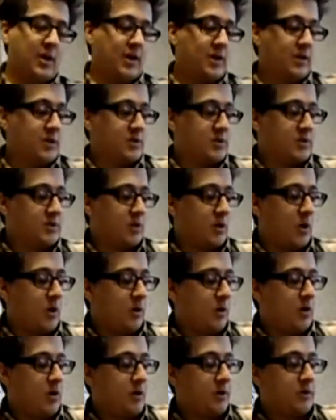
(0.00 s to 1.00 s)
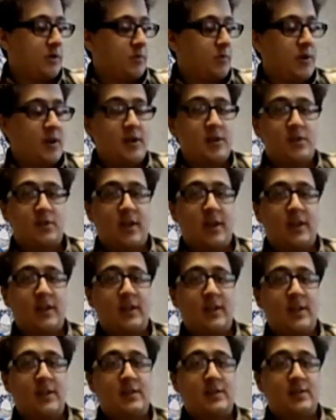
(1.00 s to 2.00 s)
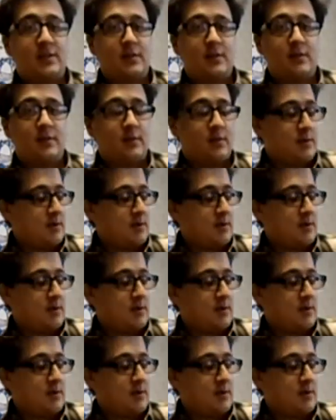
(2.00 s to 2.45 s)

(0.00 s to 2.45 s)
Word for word: and then just go along the ridge like this.